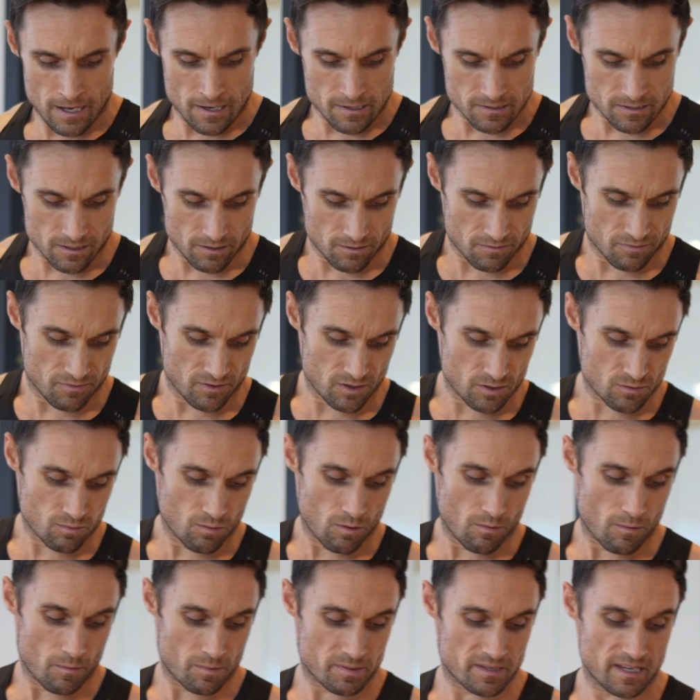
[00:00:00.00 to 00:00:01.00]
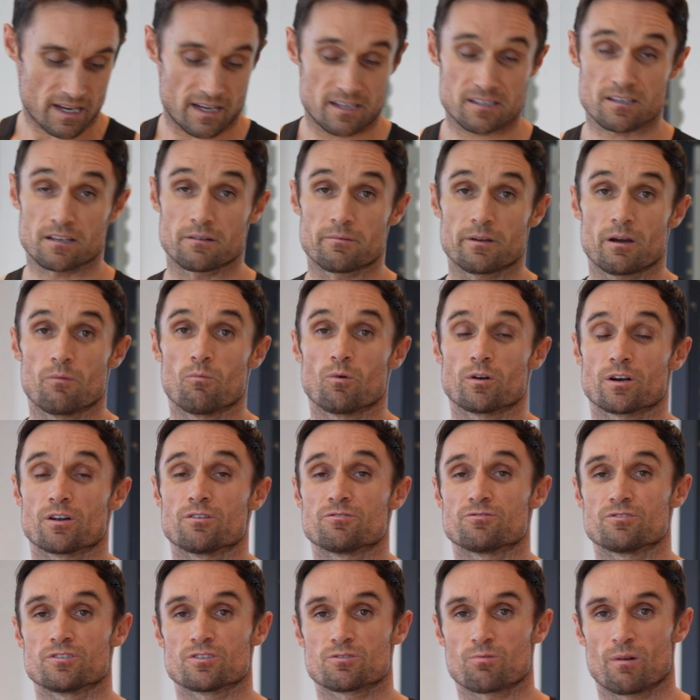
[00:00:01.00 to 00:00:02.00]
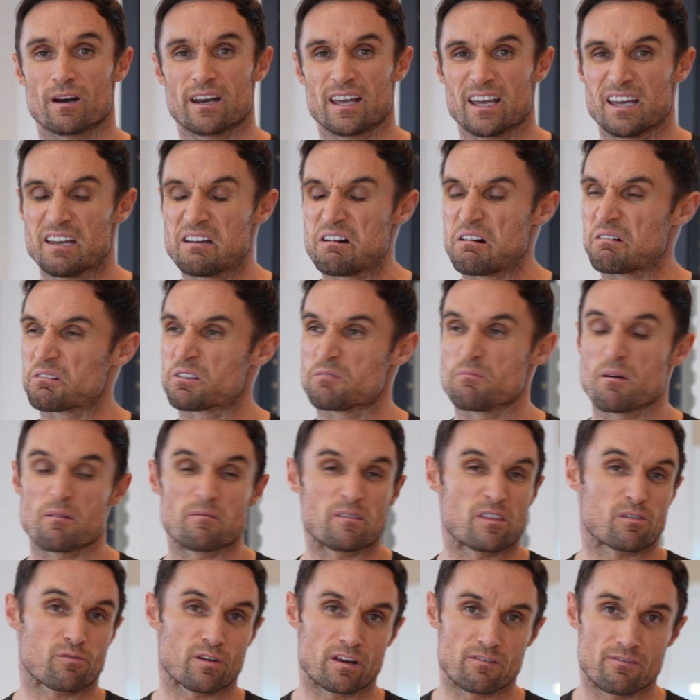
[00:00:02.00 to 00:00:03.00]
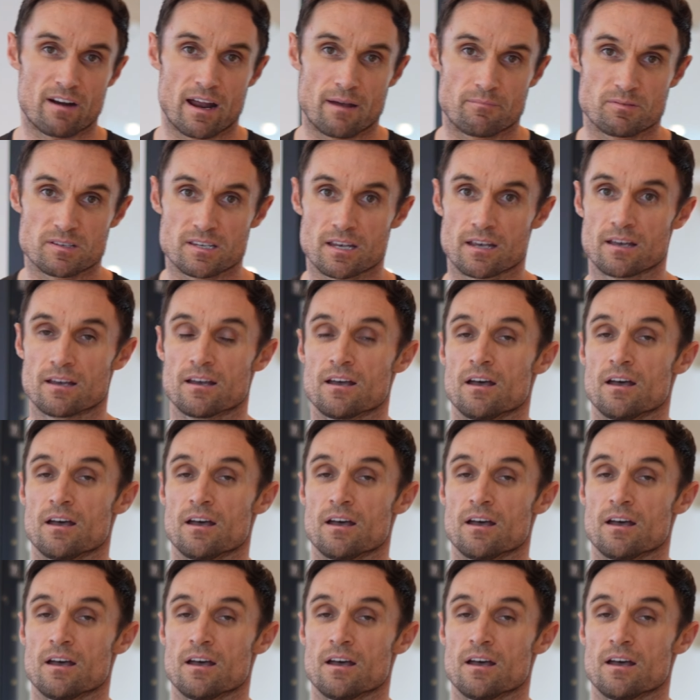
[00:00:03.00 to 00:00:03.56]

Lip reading: So first warm-up set is going to be on 120. I'll do maybe 3 reps.